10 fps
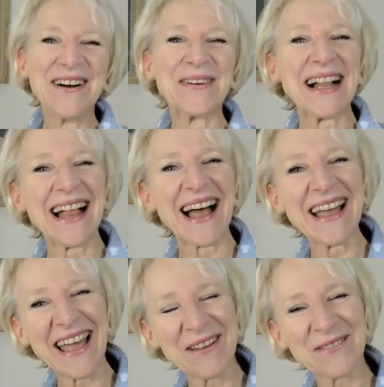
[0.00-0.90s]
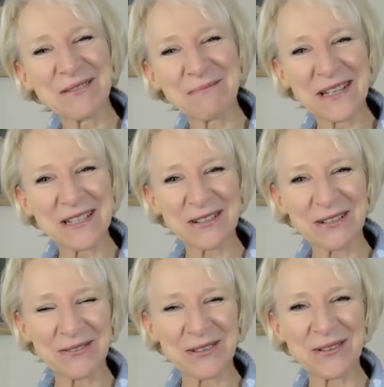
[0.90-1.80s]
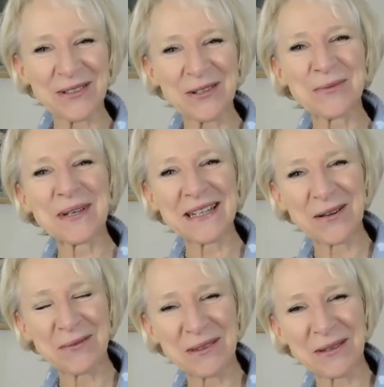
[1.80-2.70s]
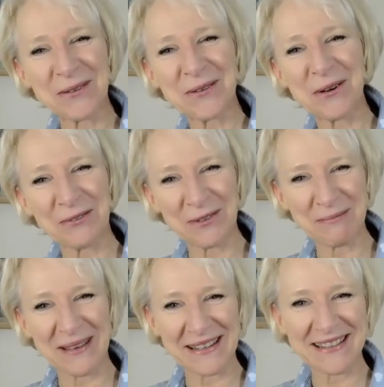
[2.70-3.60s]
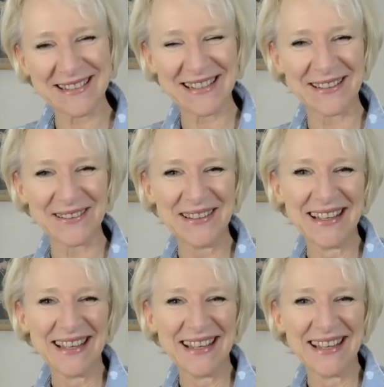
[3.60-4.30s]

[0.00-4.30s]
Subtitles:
Well, I have the picture of you in your window with your coffee mug, so